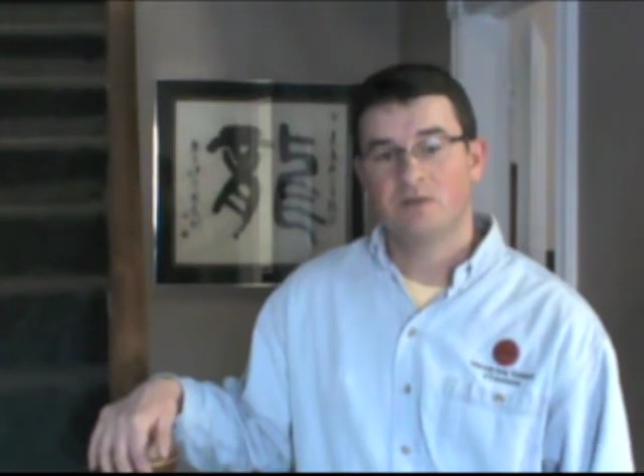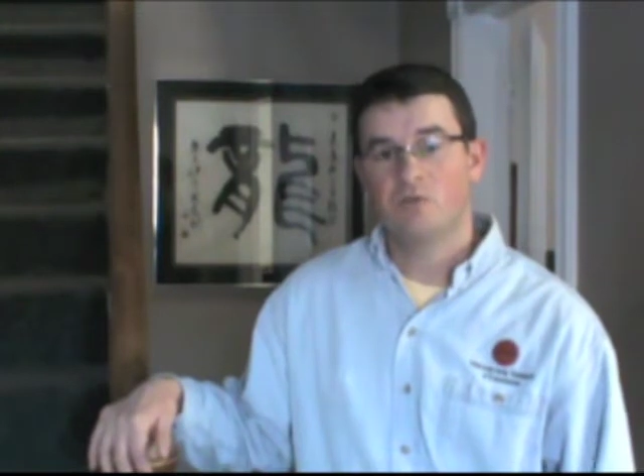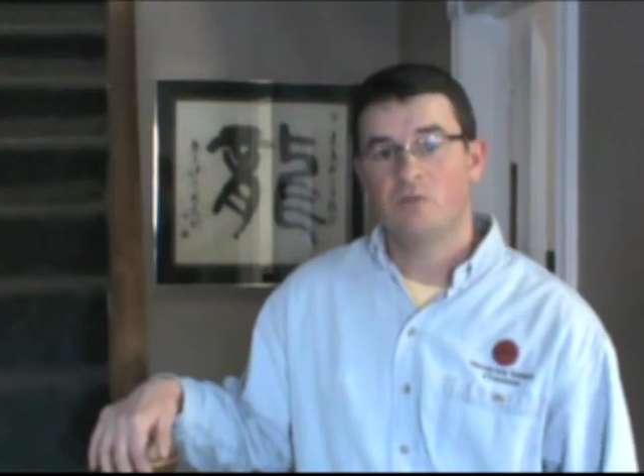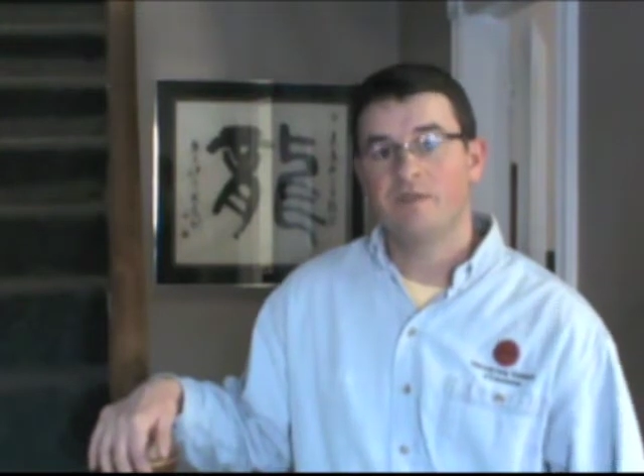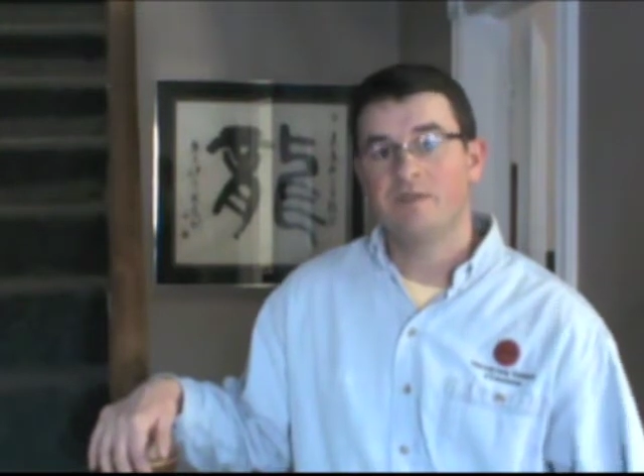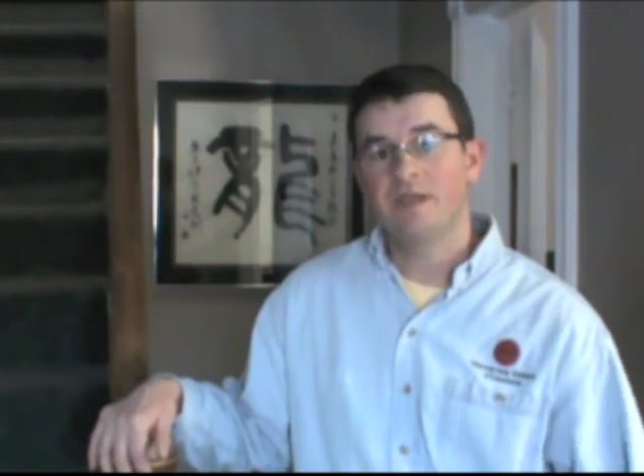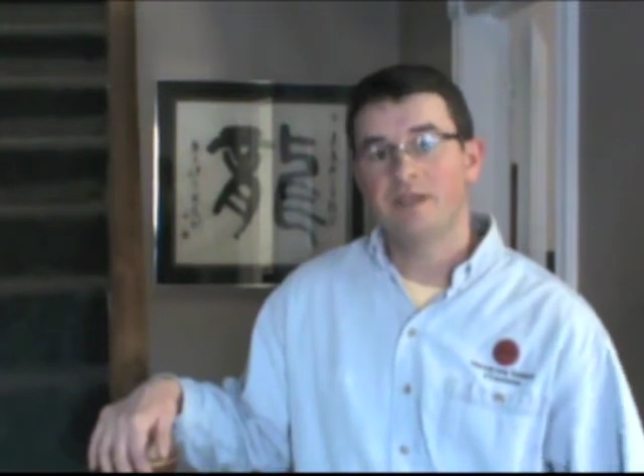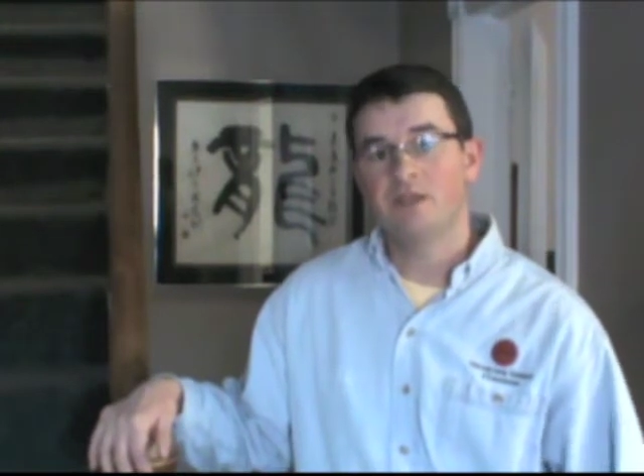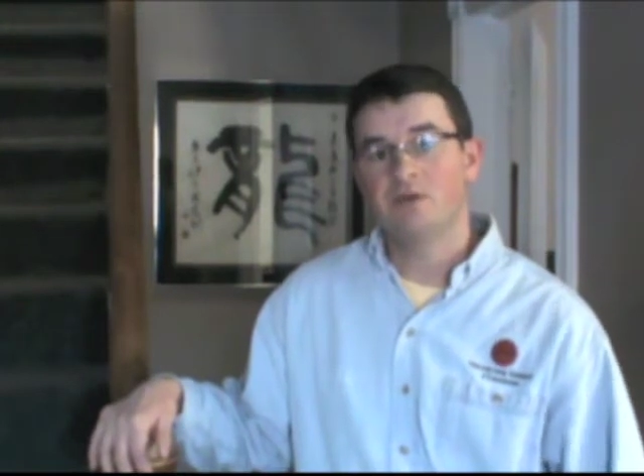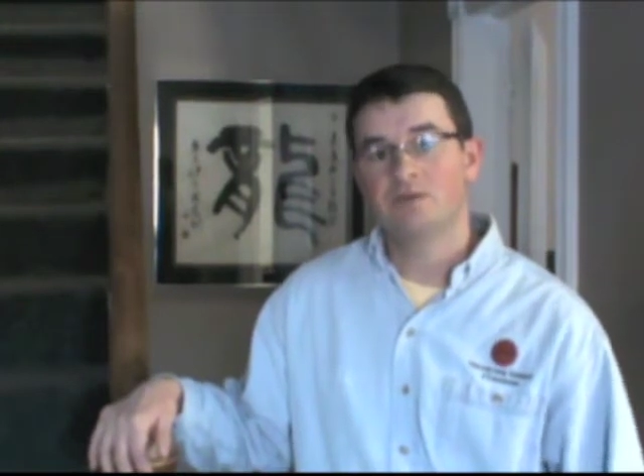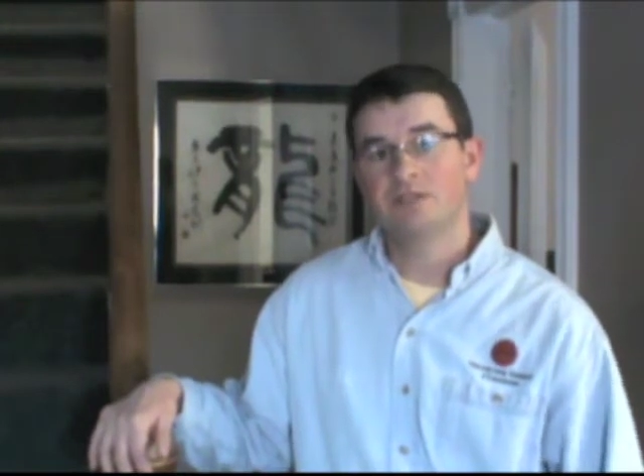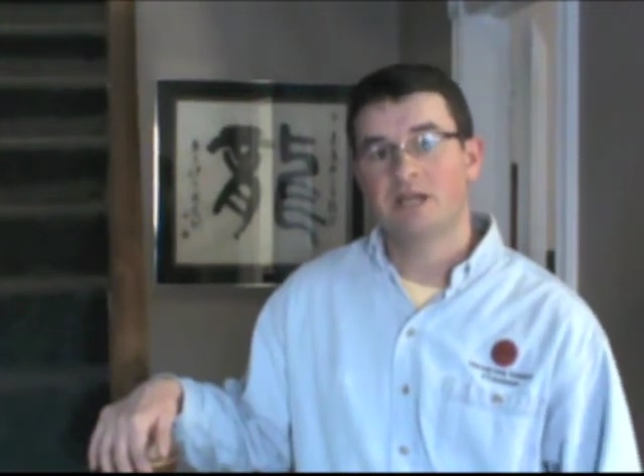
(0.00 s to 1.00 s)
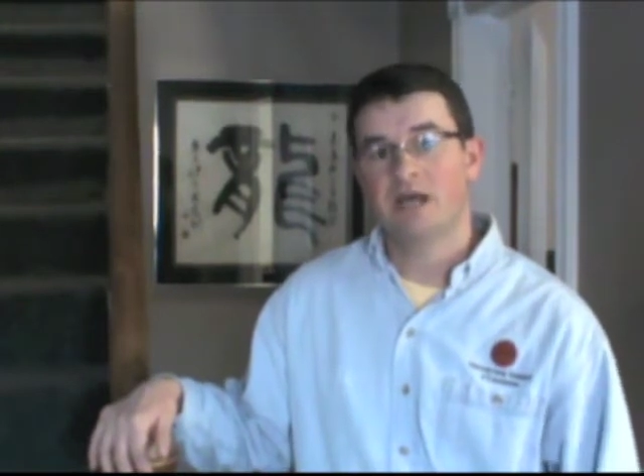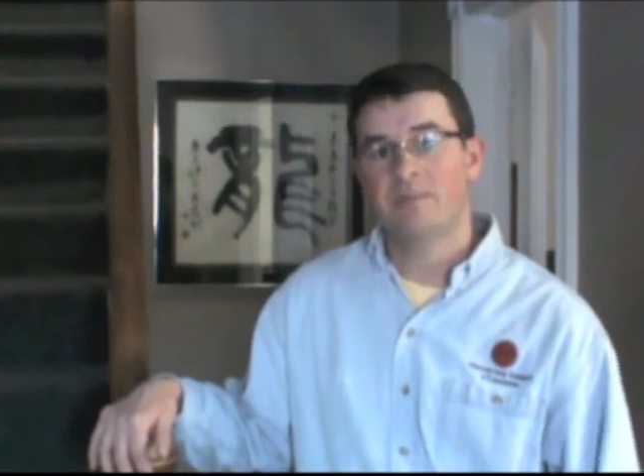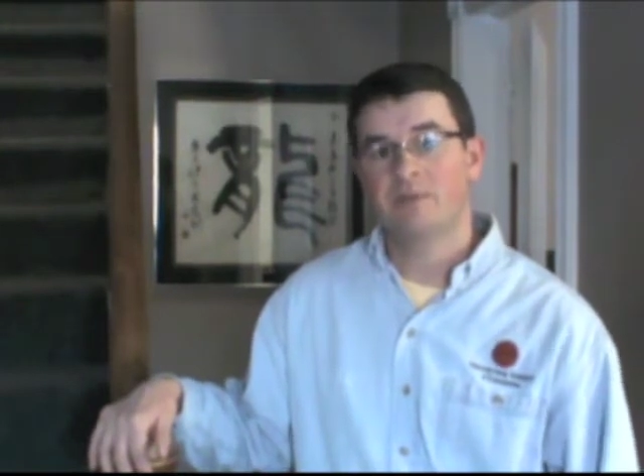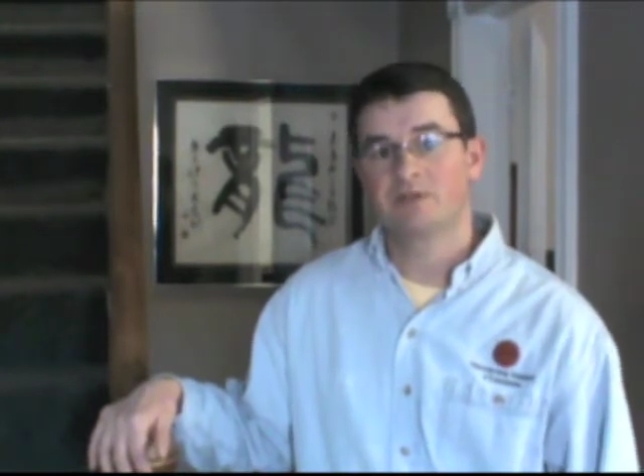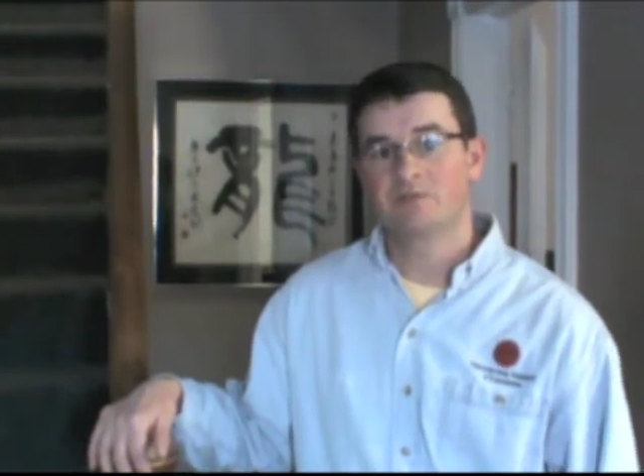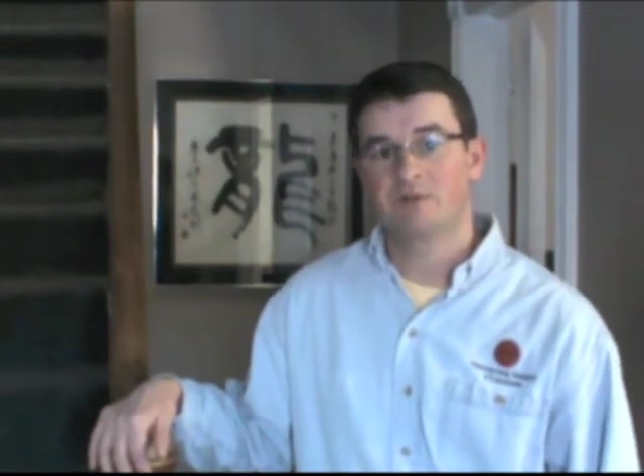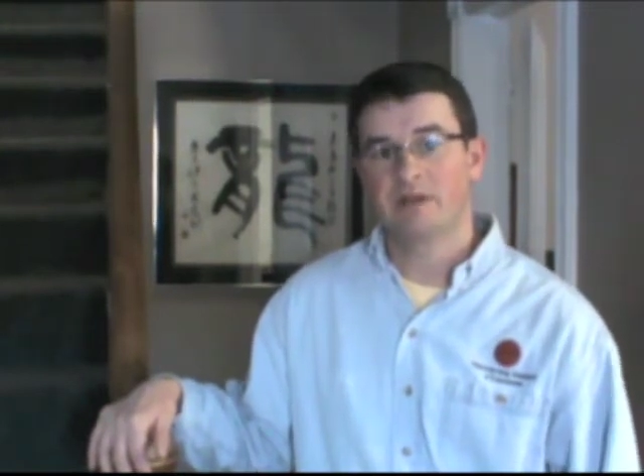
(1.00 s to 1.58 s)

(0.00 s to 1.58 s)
Within those topics,